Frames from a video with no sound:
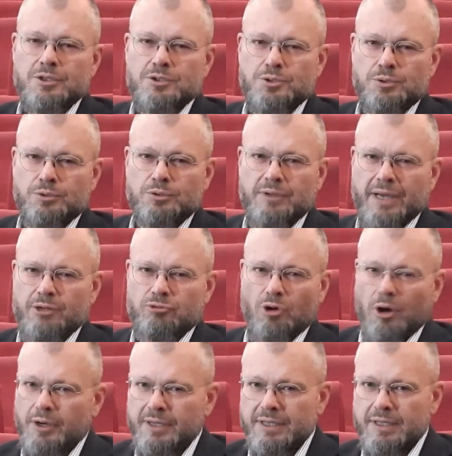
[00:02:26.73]
too
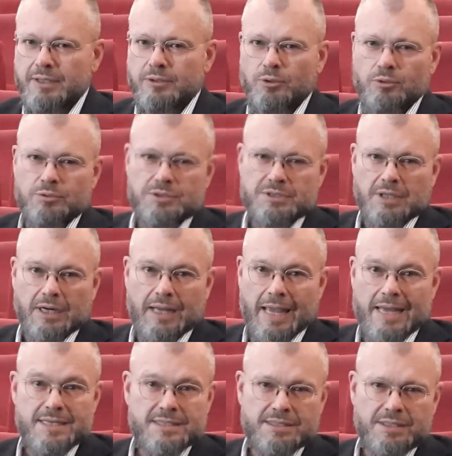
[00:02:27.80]
ironic or
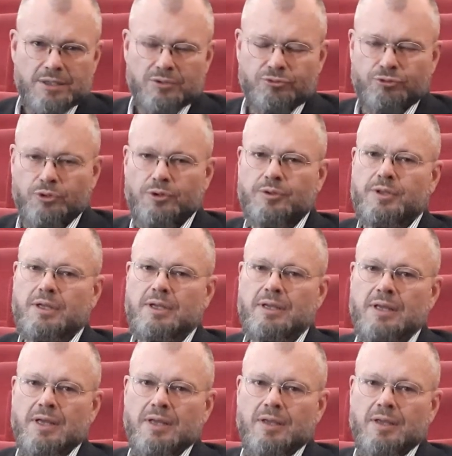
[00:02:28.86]
sarcastic for the